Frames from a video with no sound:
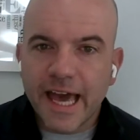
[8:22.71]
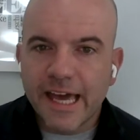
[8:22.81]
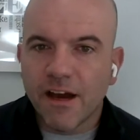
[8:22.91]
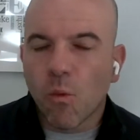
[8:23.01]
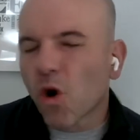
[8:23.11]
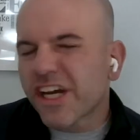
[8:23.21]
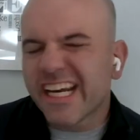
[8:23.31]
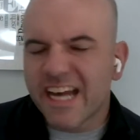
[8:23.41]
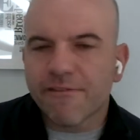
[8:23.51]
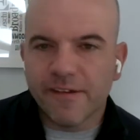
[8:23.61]
a
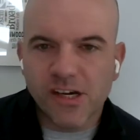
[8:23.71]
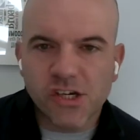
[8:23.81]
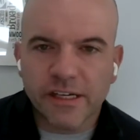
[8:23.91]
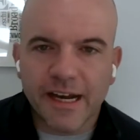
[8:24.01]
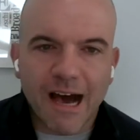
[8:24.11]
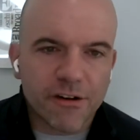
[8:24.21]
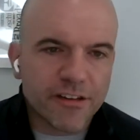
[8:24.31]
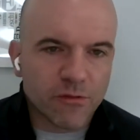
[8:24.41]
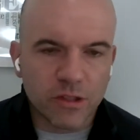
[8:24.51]
working definition, and how does it